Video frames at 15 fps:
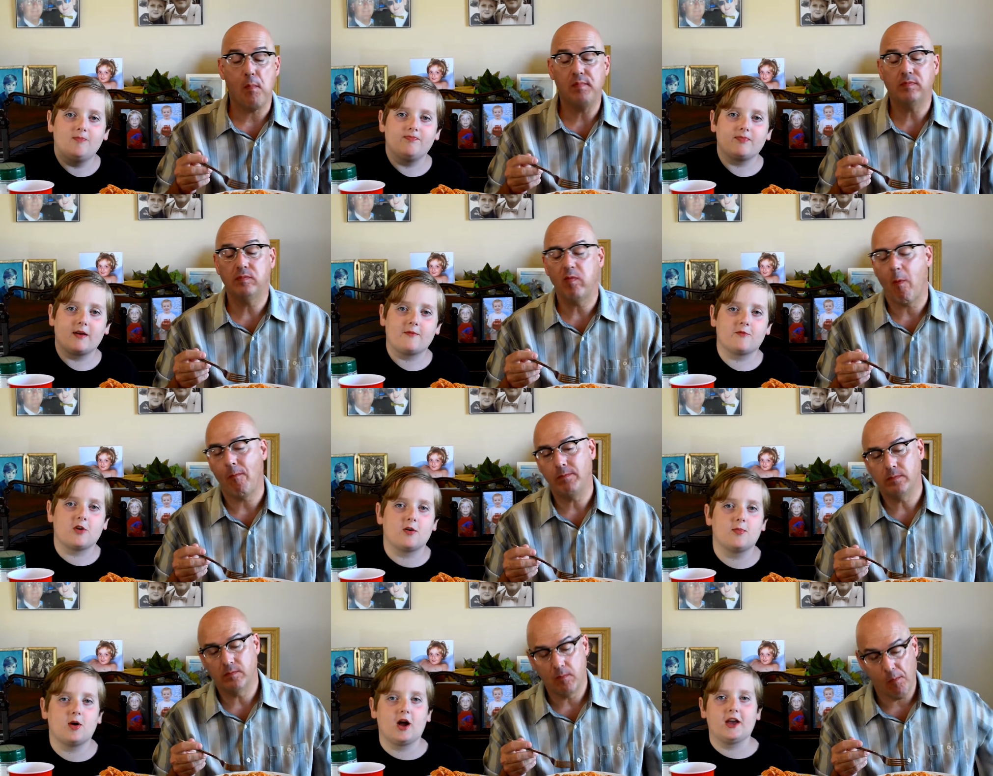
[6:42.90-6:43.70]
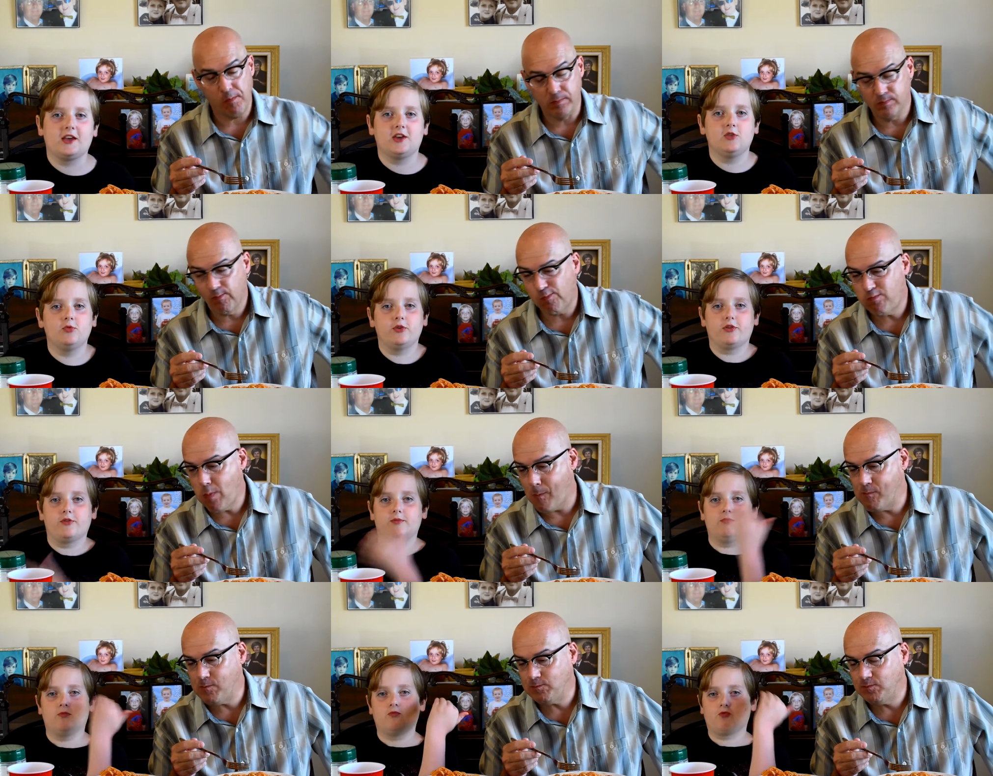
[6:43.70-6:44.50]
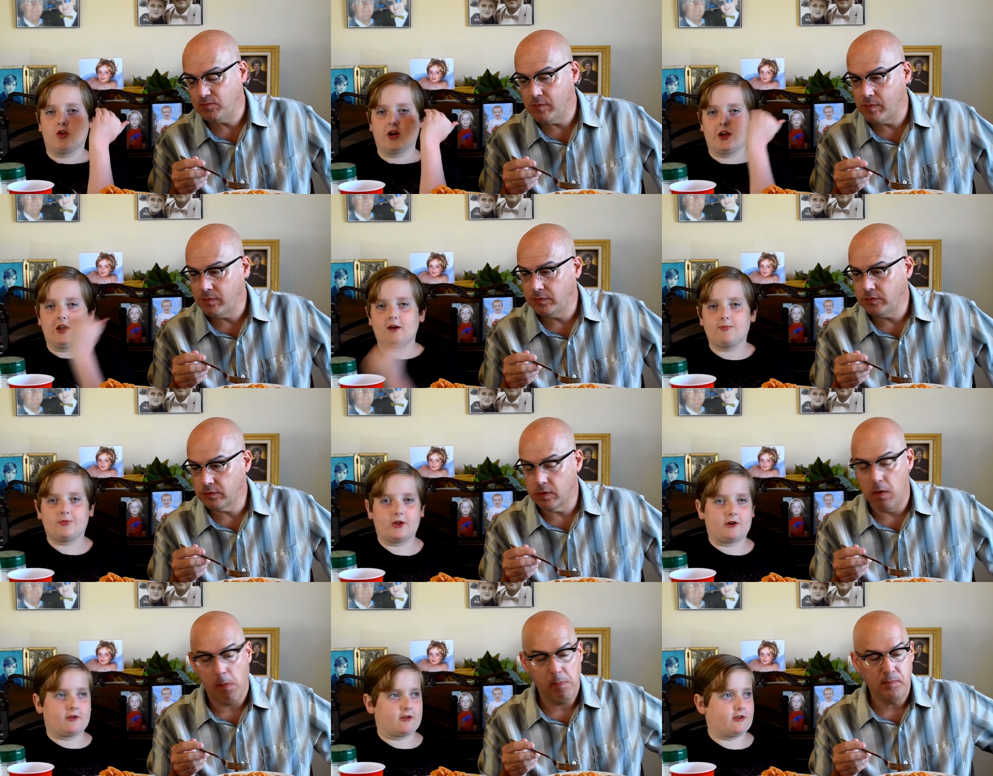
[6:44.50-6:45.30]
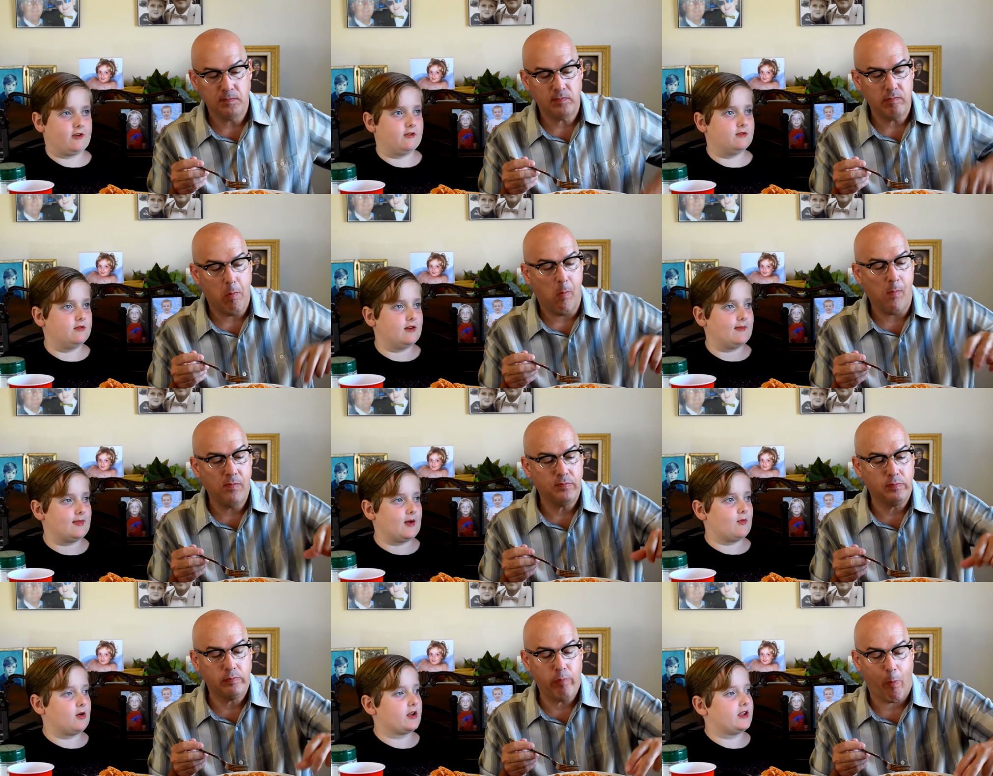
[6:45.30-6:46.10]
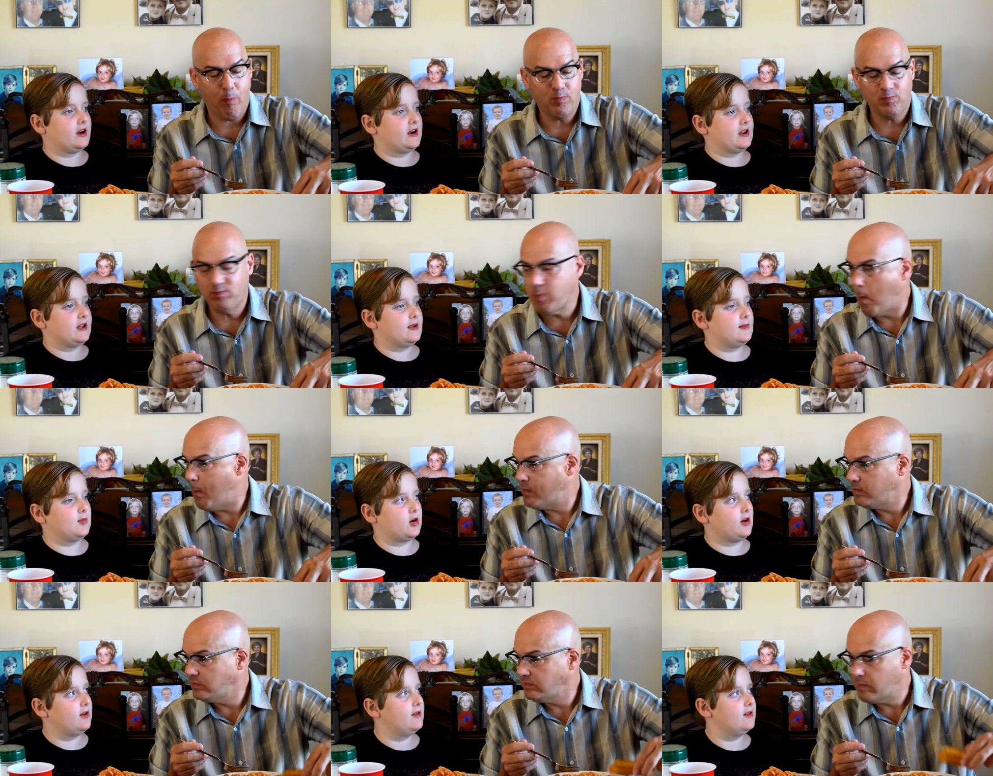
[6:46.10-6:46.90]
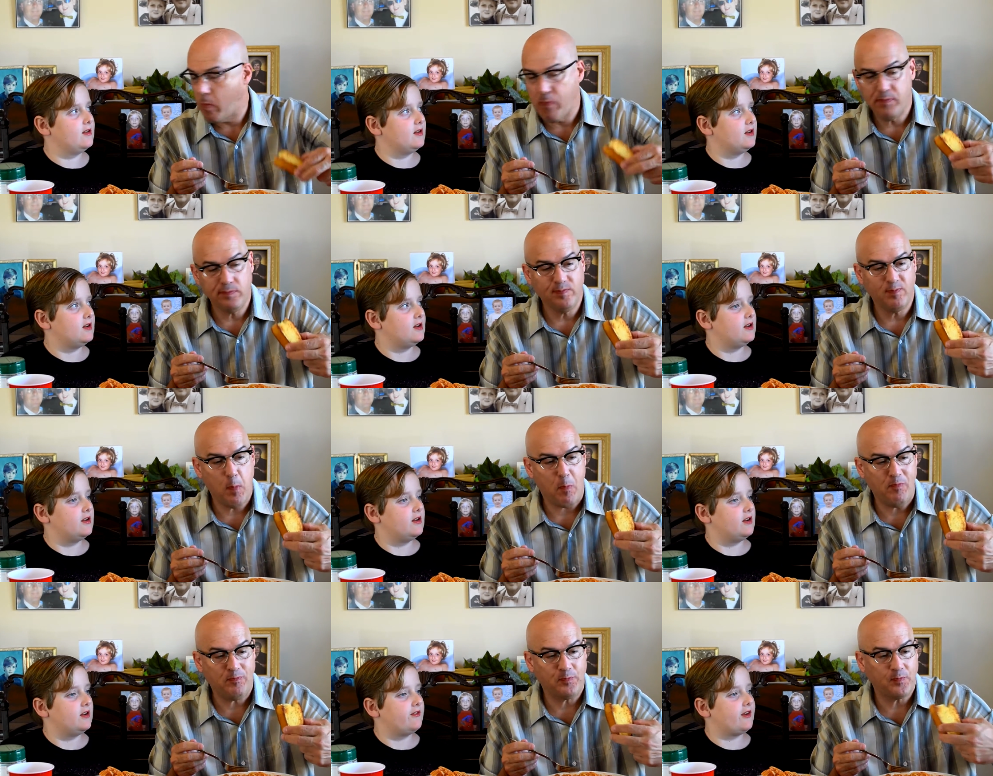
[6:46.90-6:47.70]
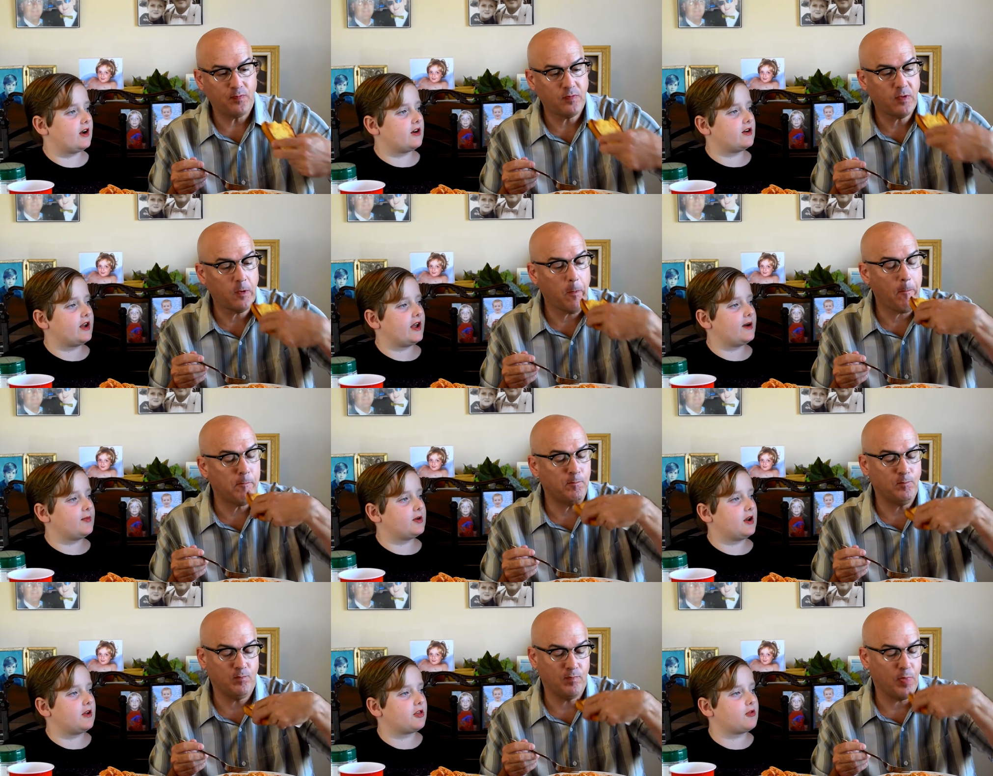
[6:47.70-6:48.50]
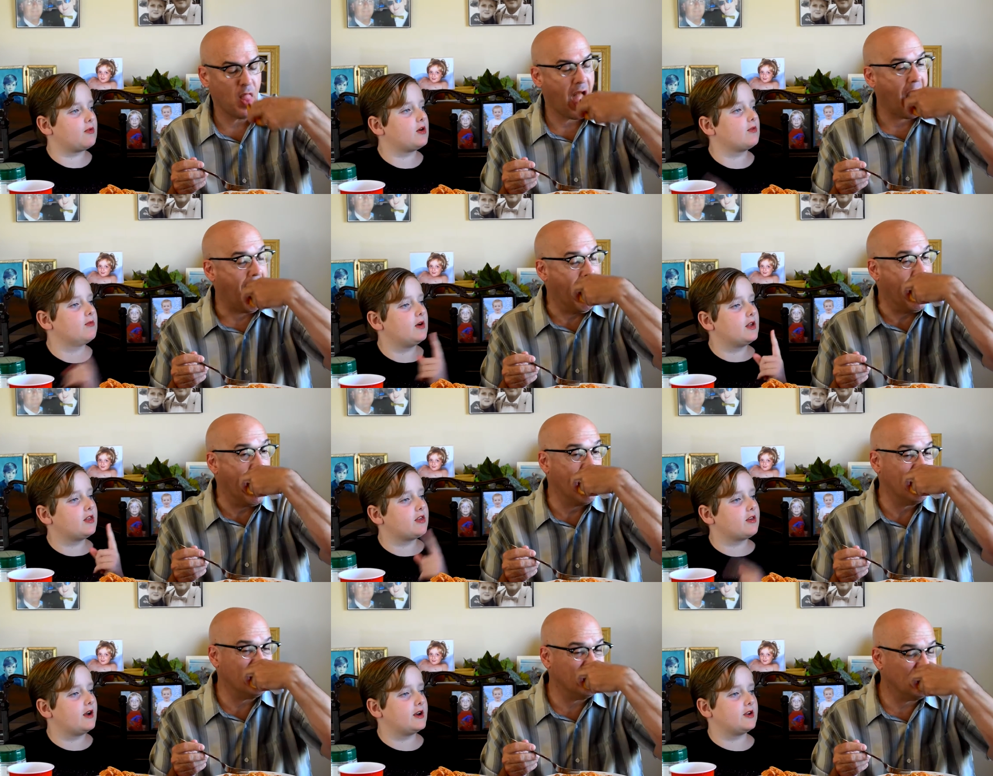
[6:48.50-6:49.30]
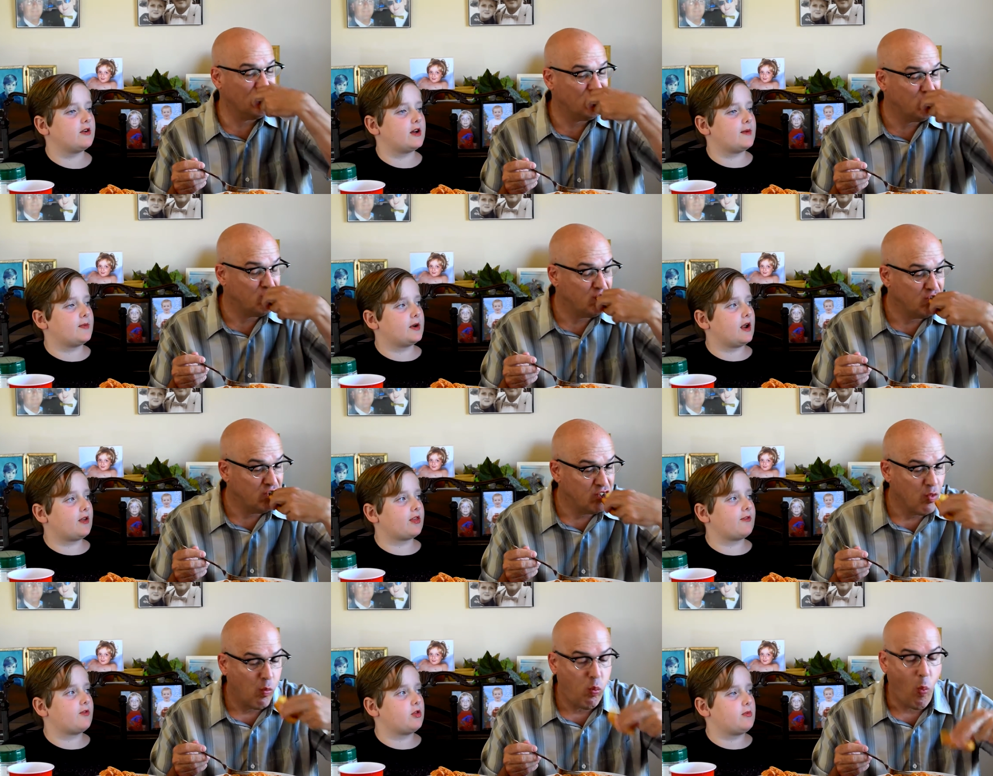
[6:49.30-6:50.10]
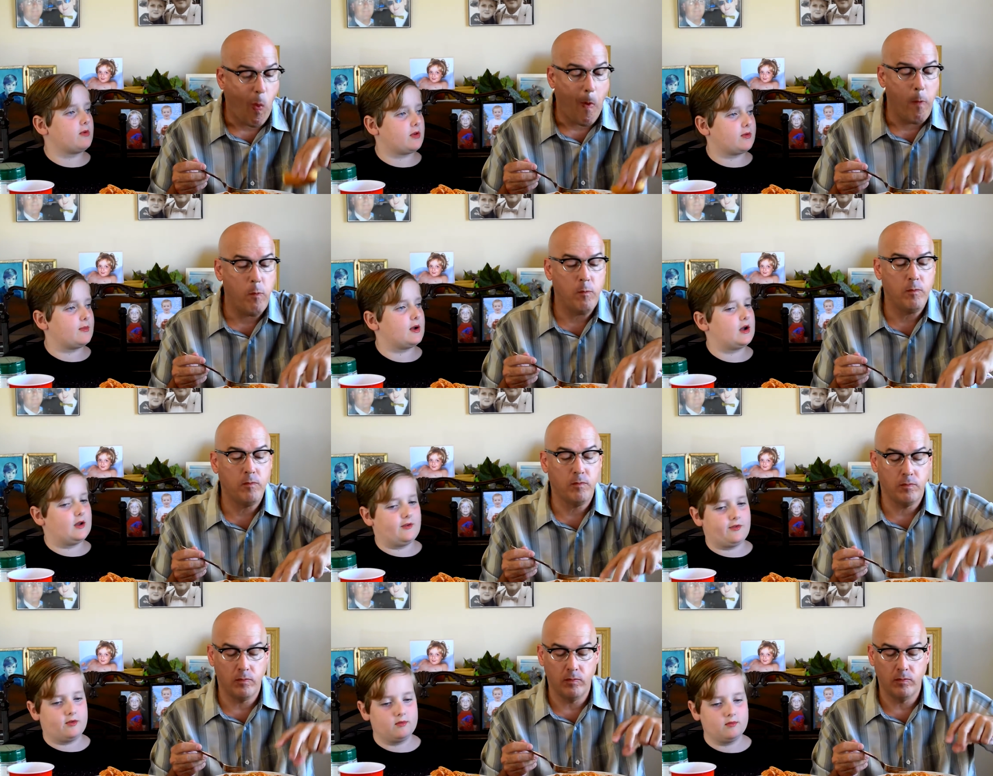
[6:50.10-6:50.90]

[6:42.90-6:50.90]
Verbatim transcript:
Speaker 1: My verbal IQ is really up there, so I'm not working on it anymore. If I learn how to pronounce a word once, I know how to pronounce it for the rest of my life.